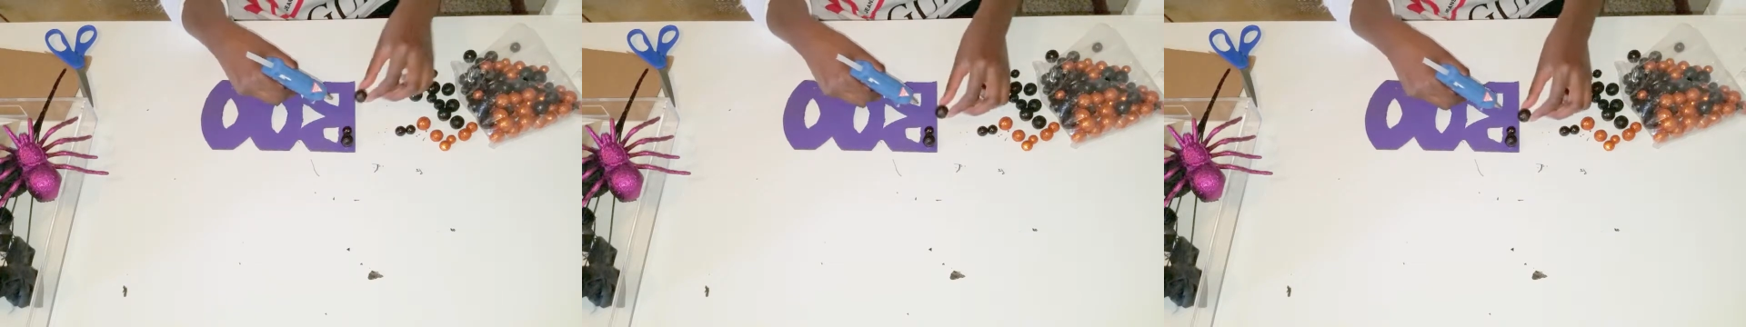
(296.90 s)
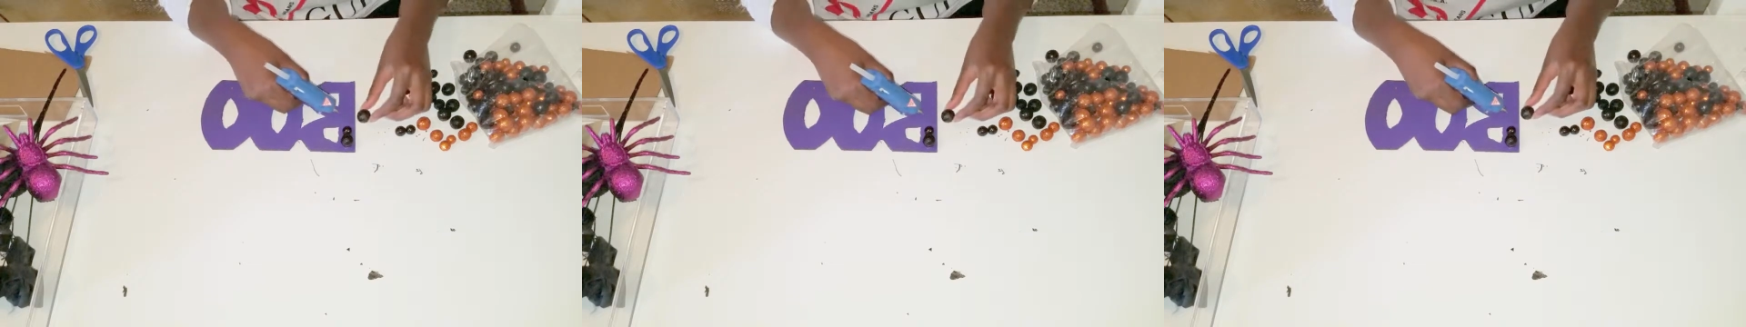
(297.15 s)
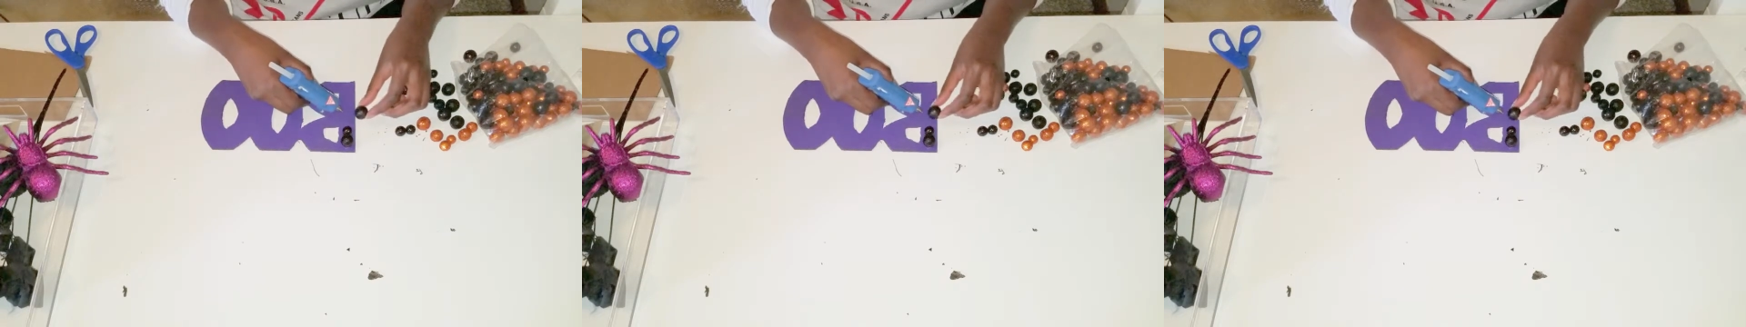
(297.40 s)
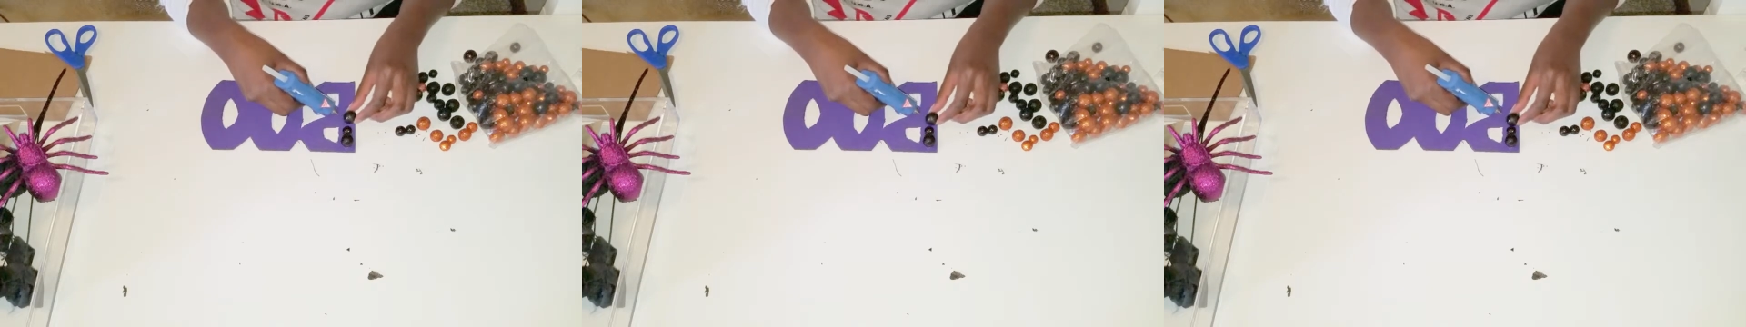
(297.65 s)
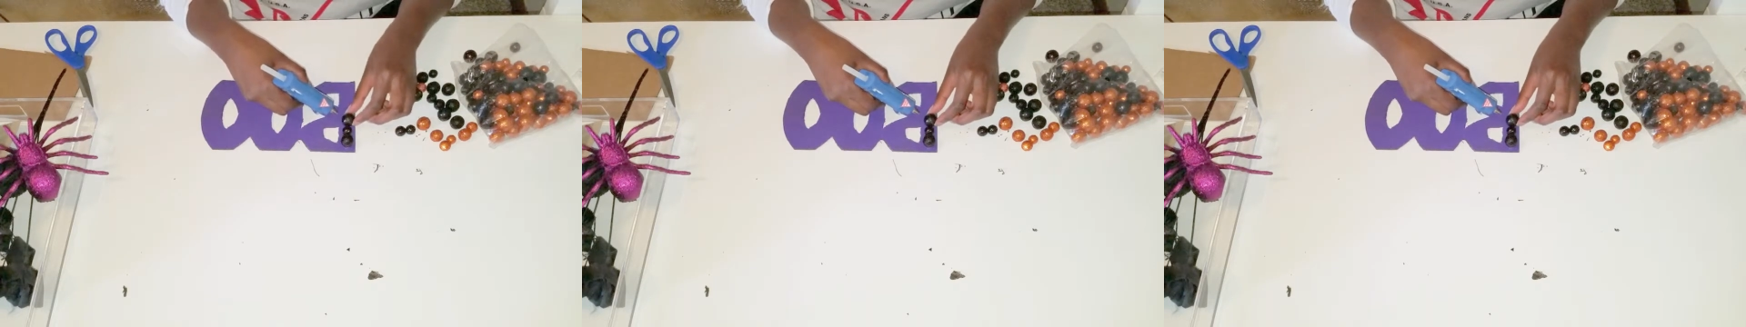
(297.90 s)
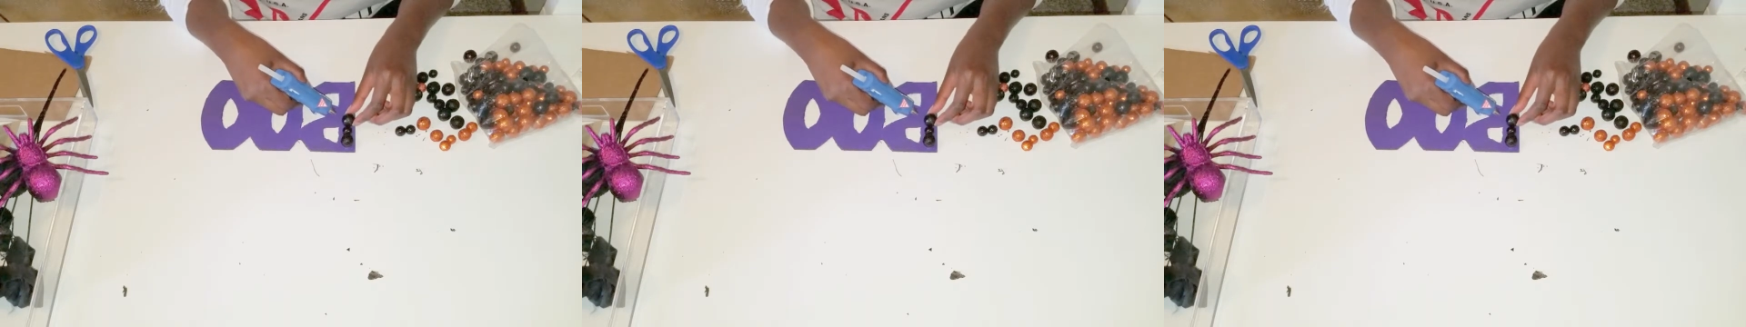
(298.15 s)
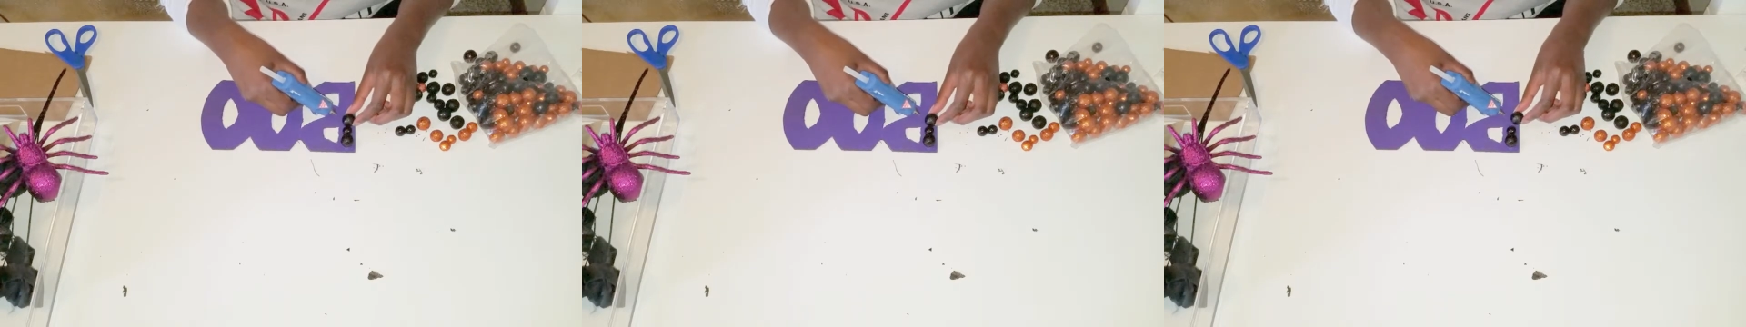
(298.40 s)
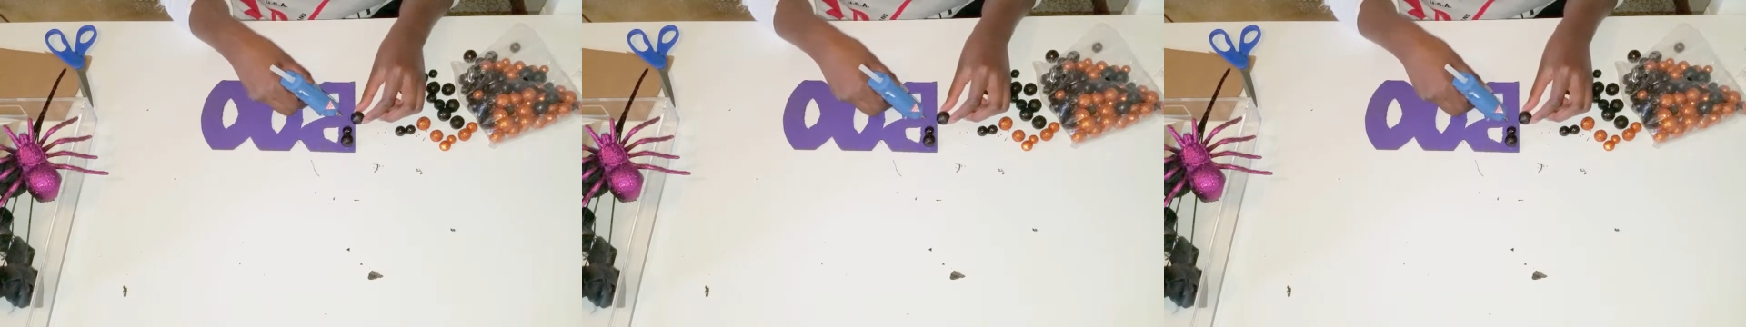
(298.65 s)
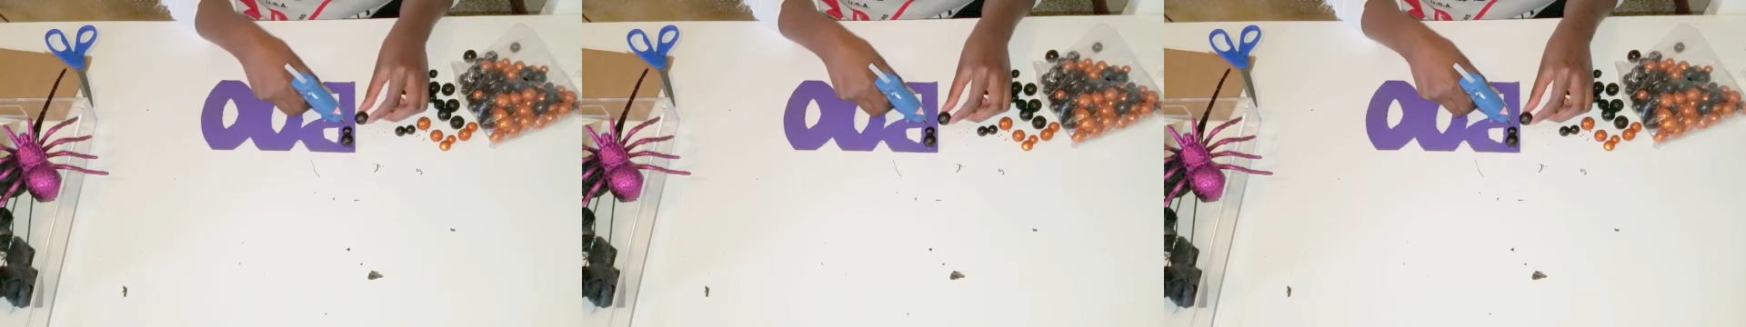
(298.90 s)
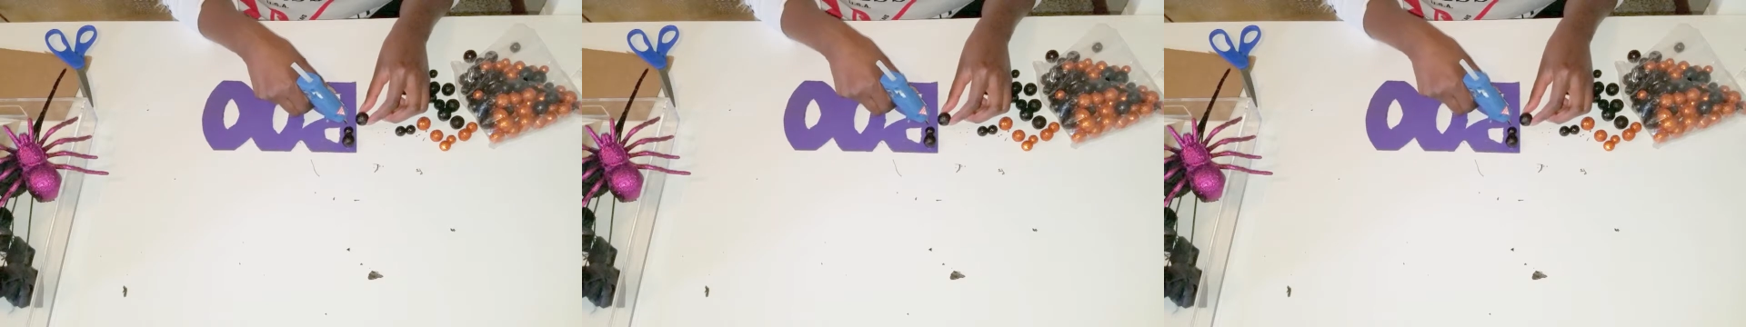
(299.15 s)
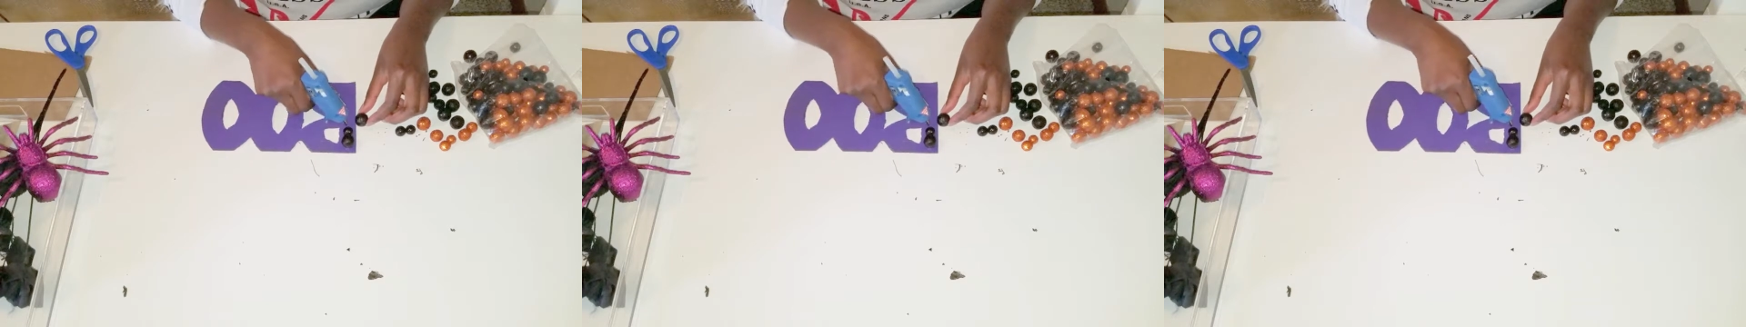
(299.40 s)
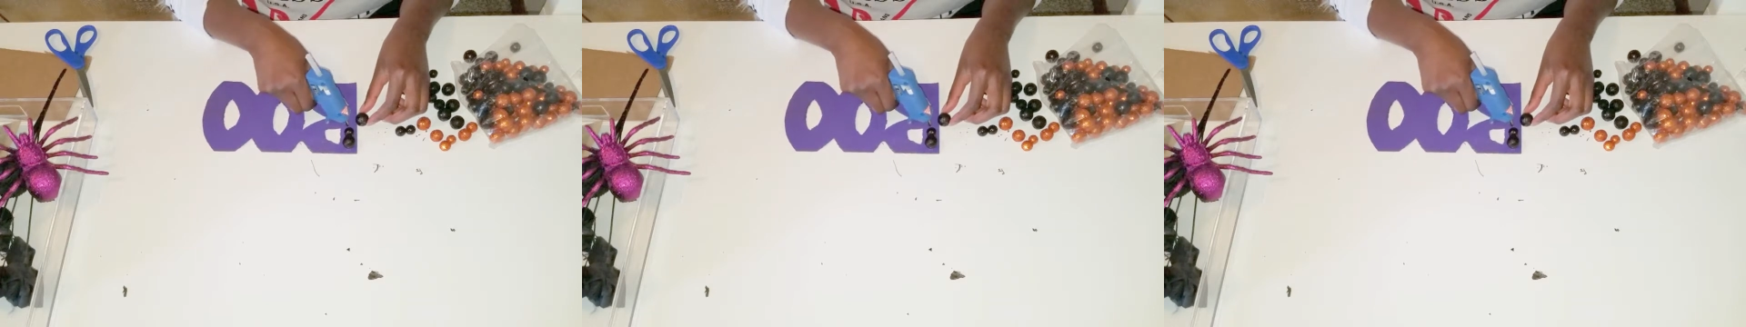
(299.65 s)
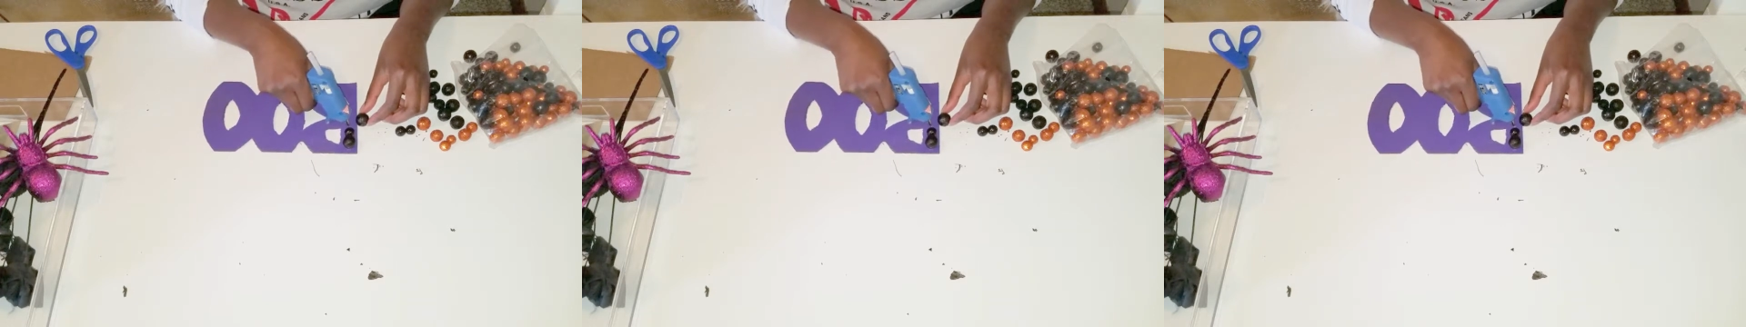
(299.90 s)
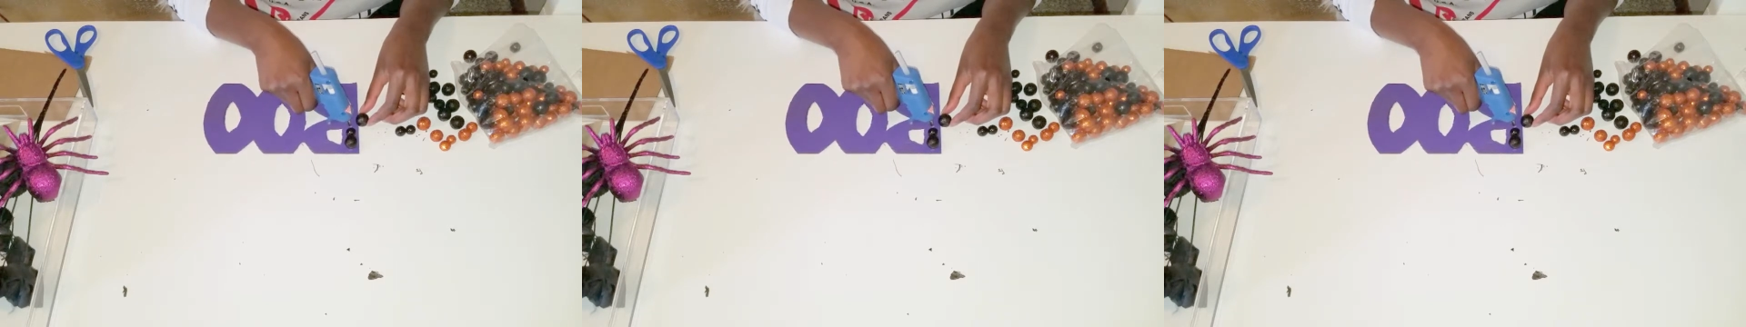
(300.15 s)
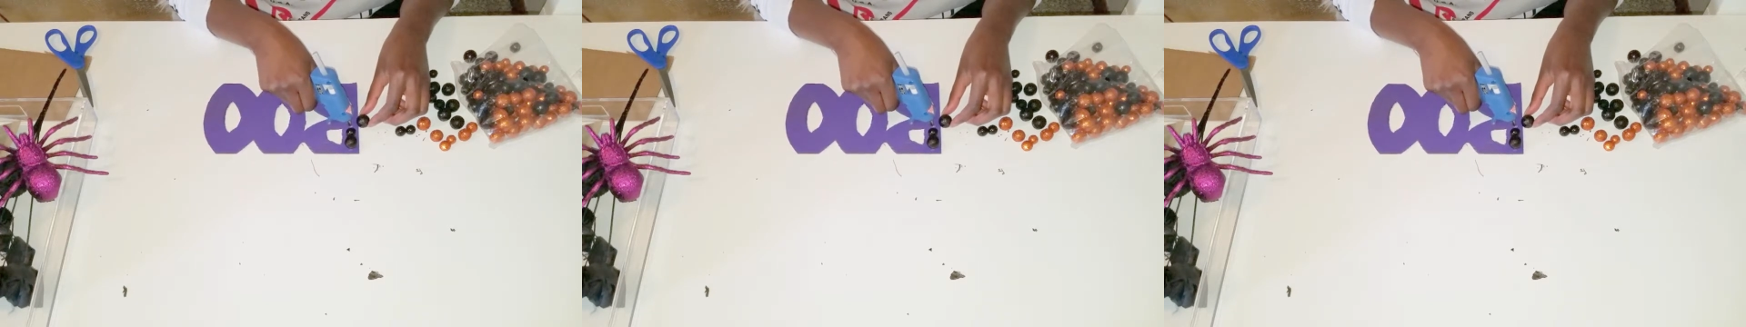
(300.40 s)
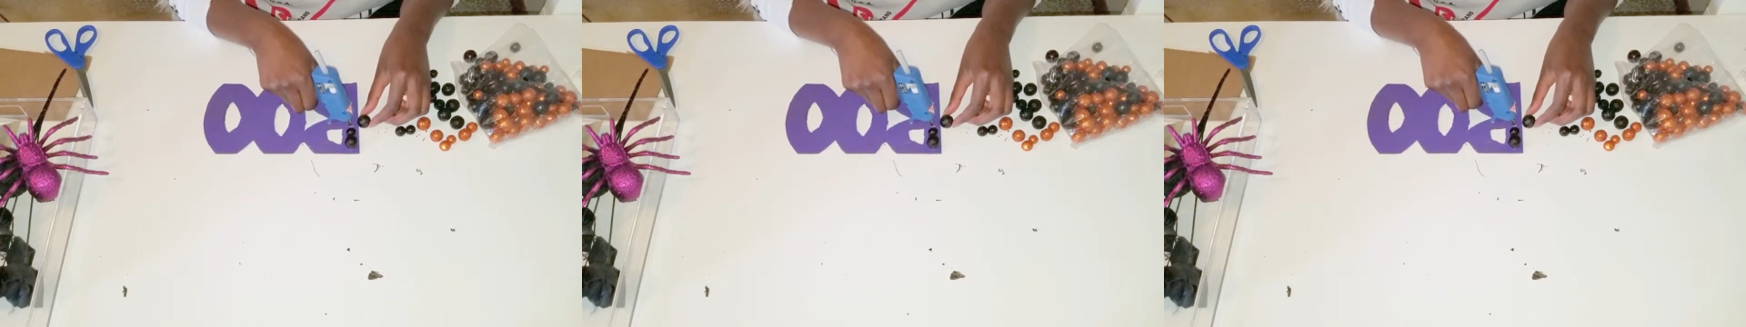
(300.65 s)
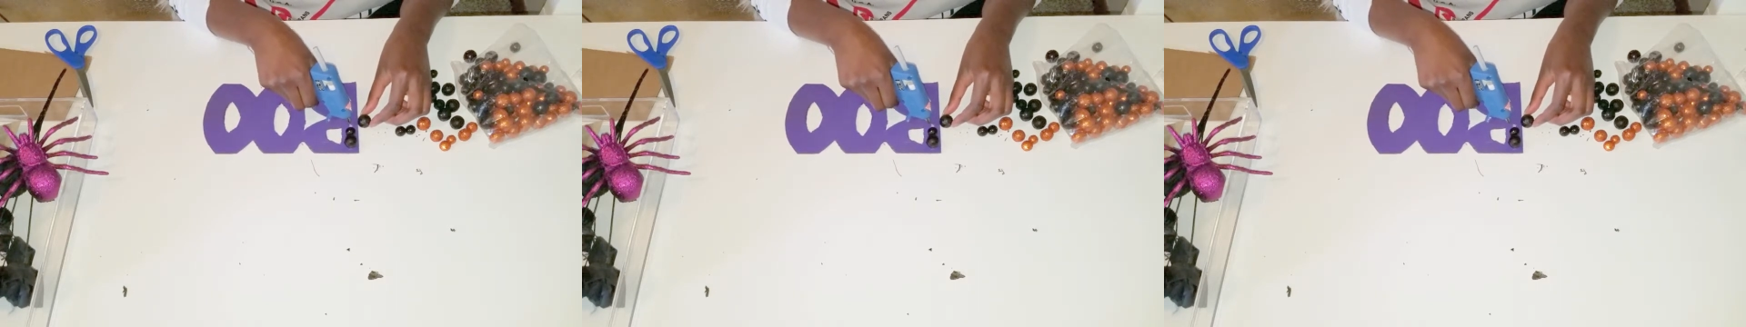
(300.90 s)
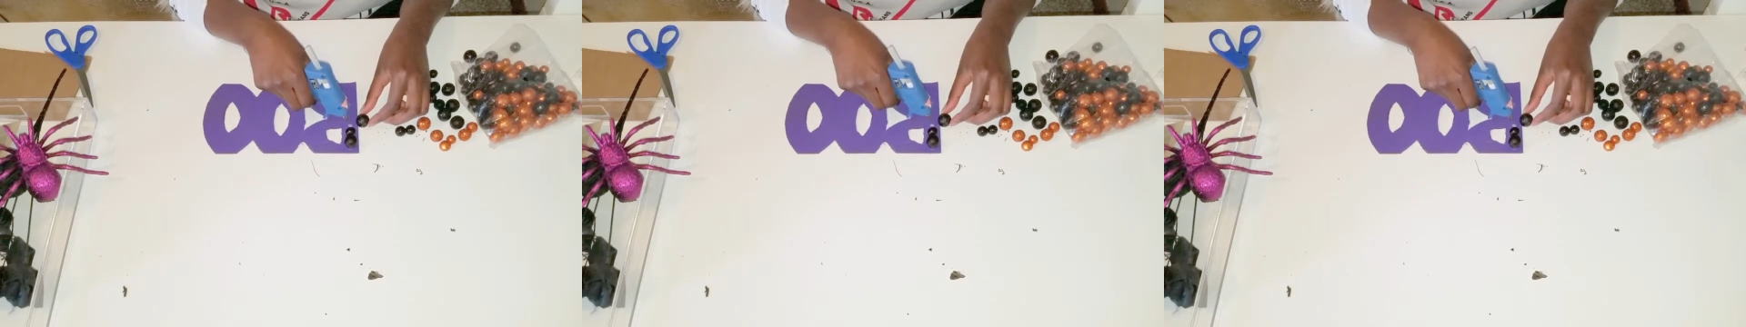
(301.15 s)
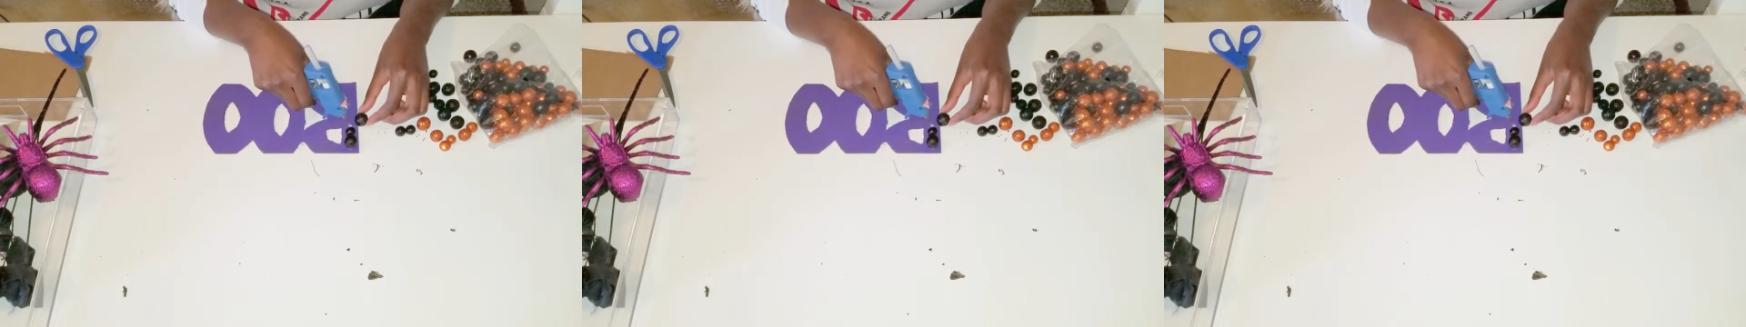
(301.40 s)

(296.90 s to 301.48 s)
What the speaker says: [unreadable: no face in view]